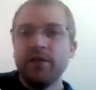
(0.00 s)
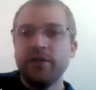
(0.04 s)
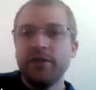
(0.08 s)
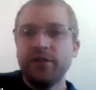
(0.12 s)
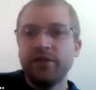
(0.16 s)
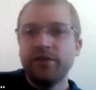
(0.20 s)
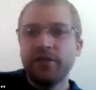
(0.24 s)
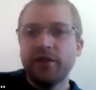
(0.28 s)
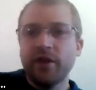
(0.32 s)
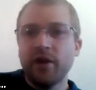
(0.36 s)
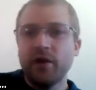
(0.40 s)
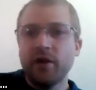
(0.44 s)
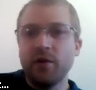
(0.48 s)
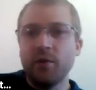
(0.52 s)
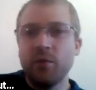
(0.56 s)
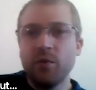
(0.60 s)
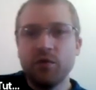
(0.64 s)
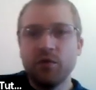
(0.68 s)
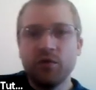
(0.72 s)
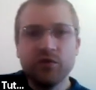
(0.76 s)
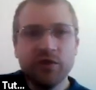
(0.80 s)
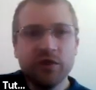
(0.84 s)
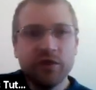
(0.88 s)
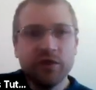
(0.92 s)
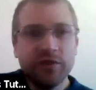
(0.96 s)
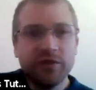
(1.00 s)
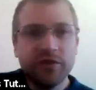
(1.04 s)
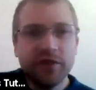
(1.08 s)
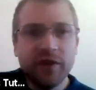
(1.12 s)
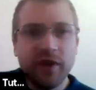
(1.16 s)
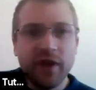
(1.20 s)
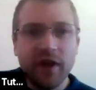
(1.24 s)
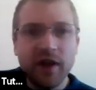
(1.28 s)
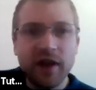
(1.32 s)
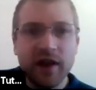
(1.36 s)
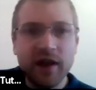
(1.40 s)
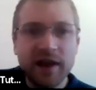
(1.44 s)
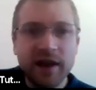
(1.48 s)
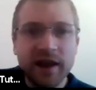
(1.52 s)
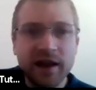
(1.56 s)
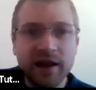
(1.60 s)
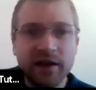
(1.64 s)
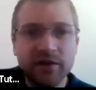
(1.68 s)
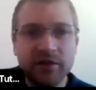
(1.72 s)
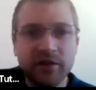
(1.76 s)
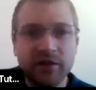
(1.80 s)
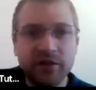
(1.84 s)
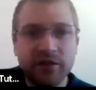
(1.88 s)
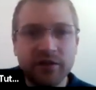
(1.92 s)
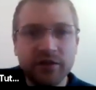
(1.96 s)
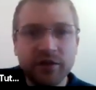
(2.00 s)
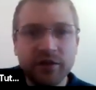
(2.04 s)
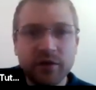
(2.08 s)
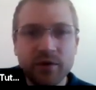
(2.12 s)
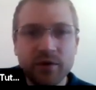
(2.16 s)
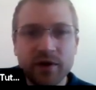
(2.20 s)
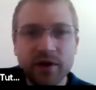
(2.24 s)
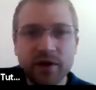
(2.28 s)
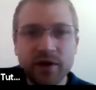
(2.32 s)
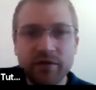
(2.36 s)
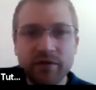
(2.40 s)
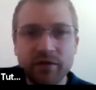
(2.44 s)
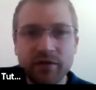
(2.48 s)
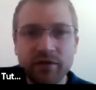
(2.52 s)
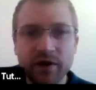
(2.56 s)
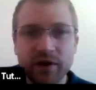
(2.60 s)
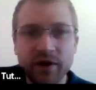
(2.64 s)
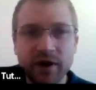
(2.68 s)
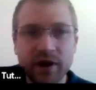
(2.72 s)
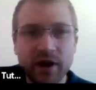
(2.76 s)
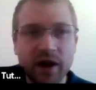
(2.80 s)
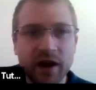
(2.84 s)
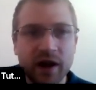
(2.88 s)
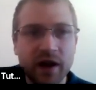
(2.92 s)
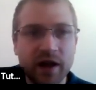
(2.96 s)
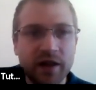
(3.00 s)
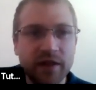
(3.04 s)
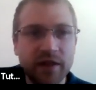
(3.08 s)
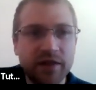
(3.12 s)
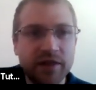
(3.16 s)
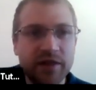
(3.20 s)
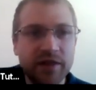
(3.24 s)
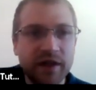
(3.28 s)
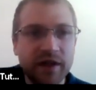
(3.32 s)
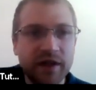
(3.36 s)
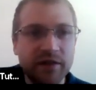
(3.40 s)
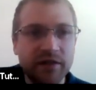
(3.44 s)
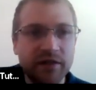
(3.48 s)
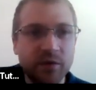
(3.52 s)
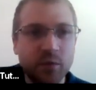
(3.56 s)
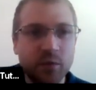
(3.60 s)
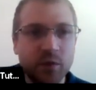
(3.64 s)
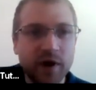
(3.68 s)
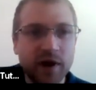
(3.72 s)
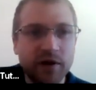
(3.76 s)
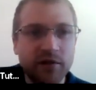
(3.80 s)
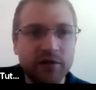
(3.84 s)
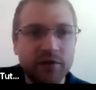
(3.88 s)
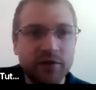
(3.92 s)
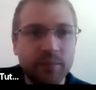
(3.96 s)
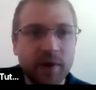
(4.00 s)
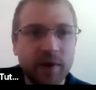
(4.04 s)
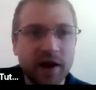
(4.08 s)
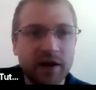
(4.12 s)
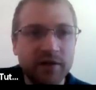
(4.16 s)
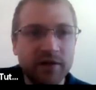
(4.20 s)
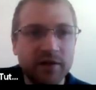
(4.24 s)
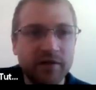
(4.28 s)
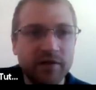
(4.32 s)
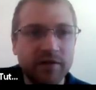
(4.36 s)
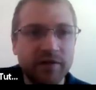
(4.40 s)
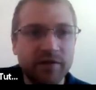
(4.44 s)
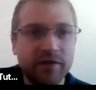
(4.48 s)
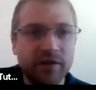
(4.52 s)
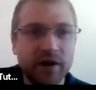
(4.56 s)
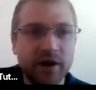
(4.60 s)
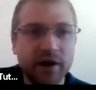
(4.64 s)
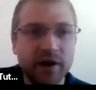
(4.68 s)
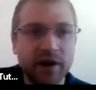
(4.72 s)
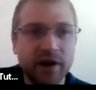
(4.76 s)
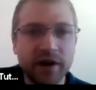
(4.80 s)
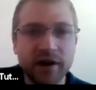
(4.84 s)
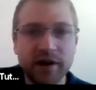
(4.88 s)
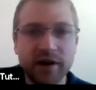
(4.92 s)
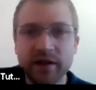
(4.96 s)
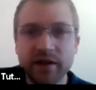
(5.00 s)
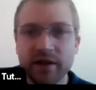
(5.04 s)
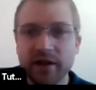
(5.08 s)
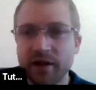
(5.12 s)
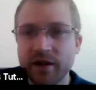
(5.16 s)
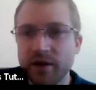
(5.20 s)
So we'll just link to two different things that we expect to find